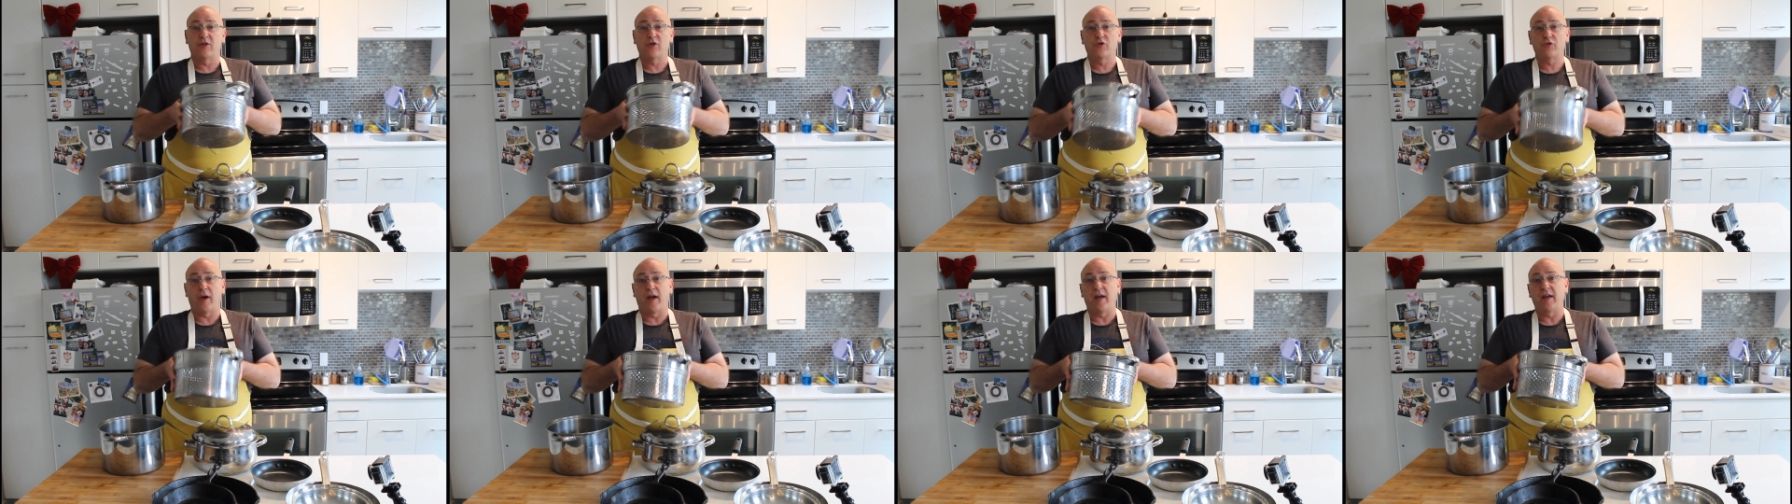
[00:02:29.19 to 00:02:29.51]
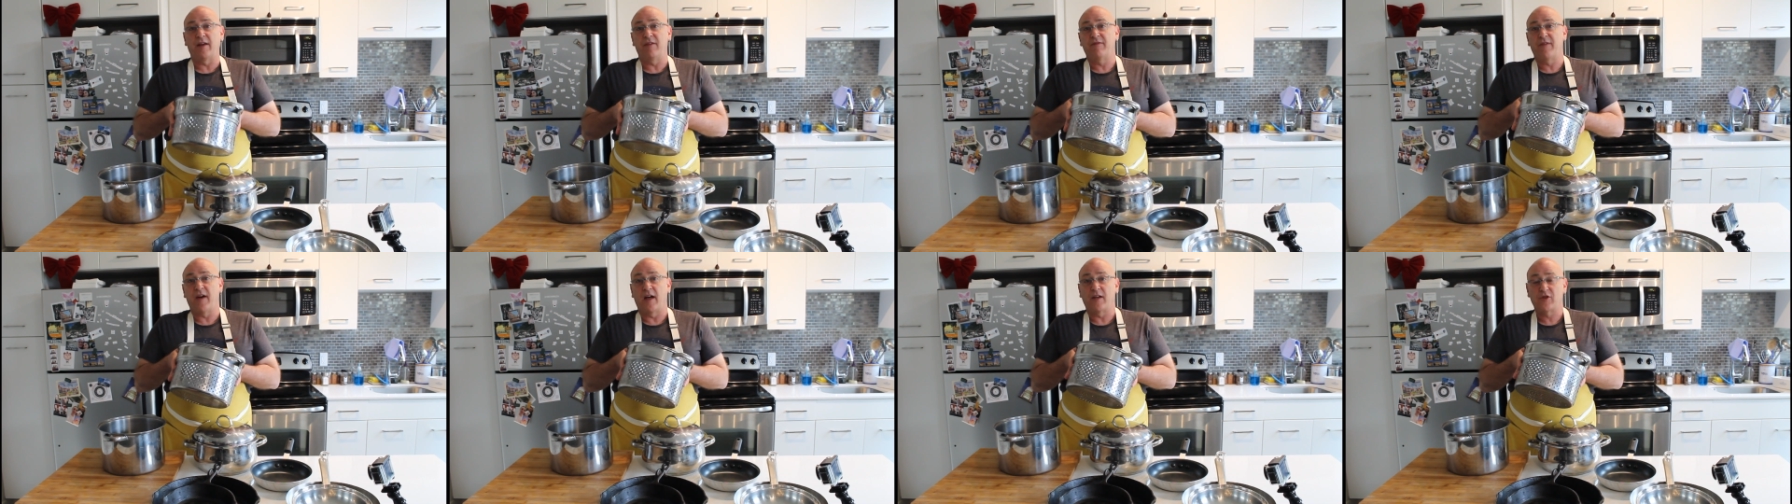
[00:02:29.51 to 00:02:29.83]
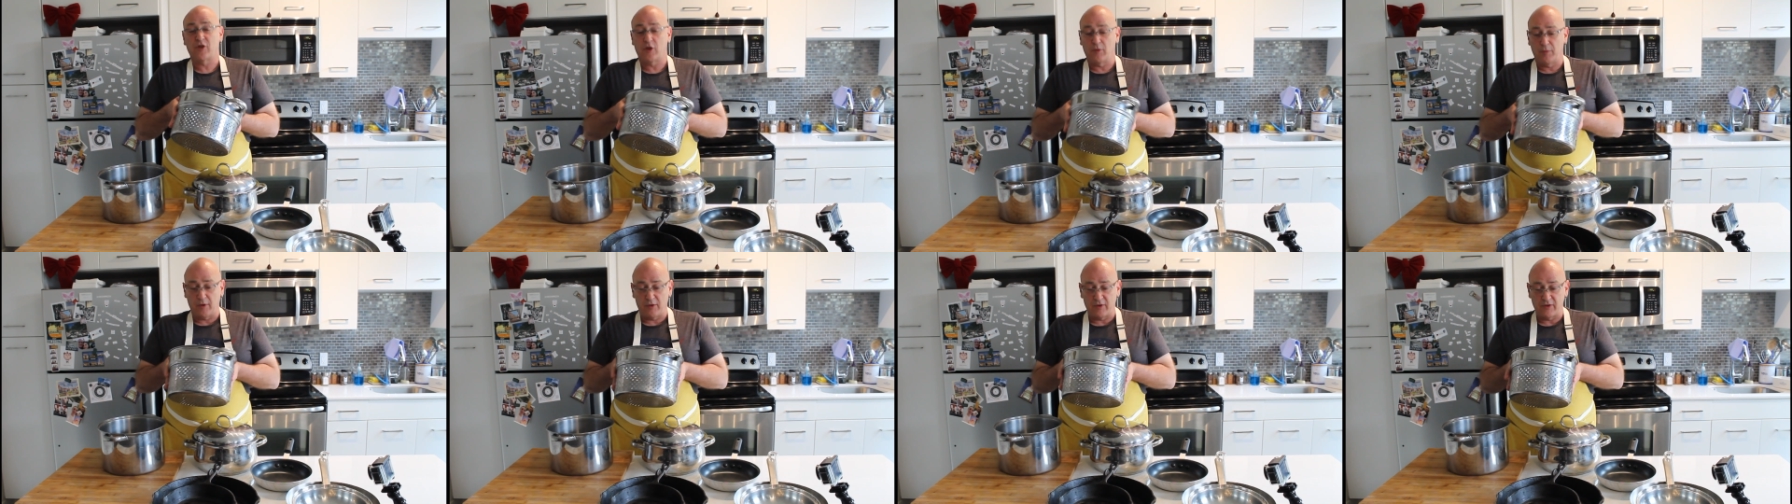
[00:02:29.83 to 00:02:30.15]
to drain
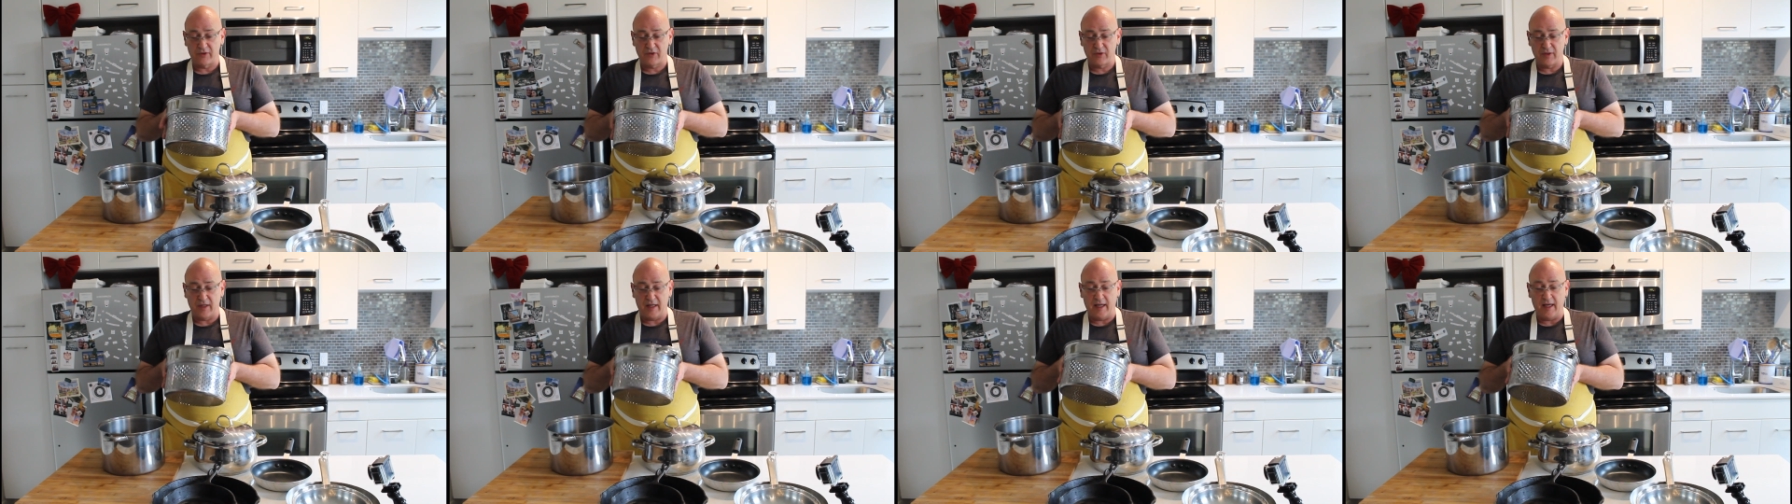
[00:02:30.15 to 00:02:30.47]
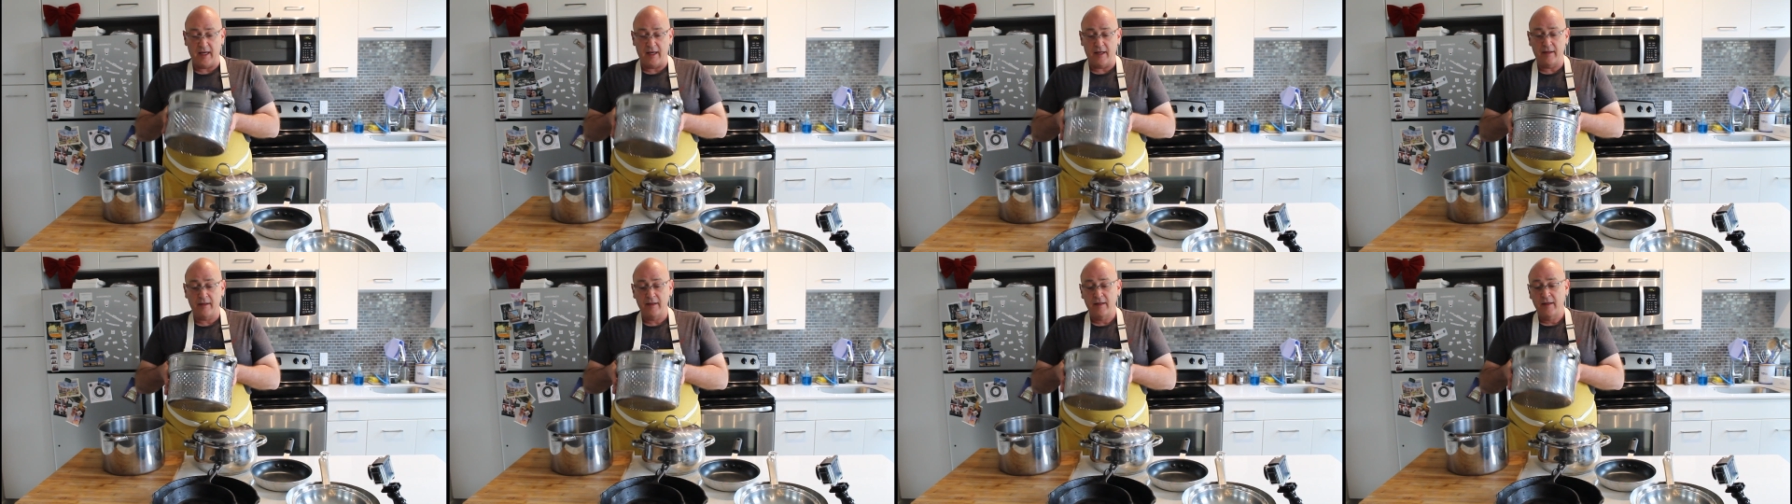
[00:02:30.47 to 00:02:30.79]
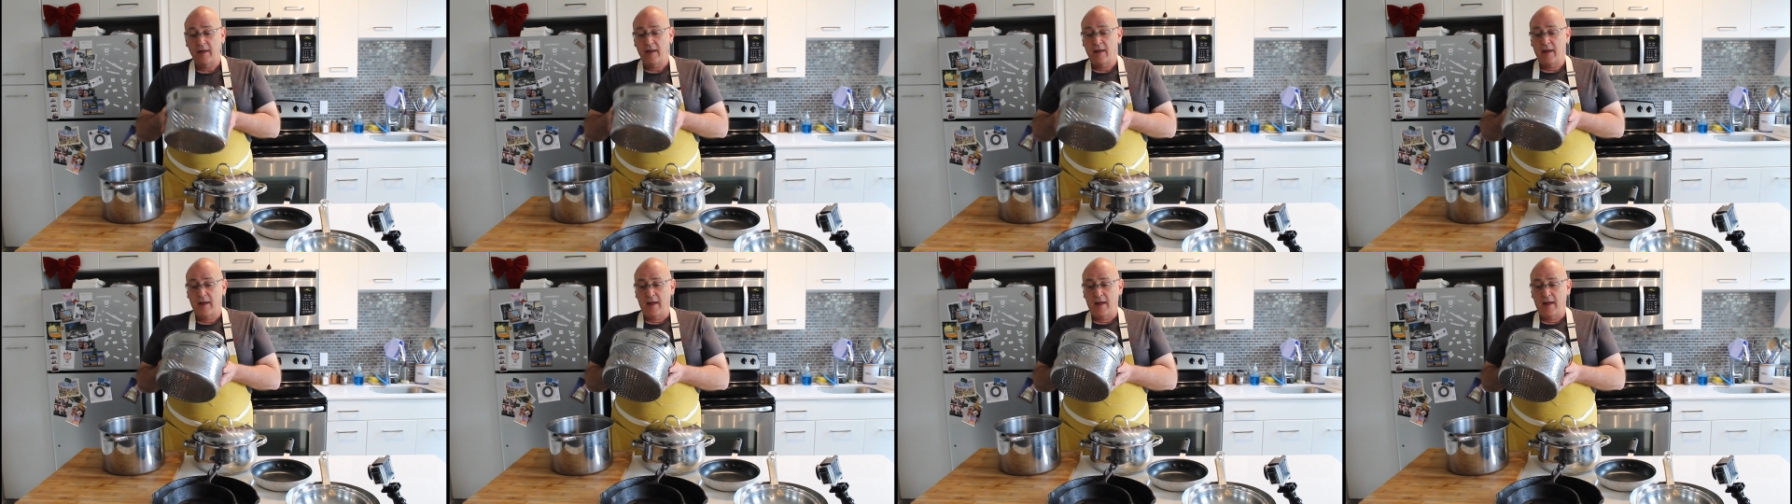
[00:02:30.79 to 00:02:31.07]
vegetables in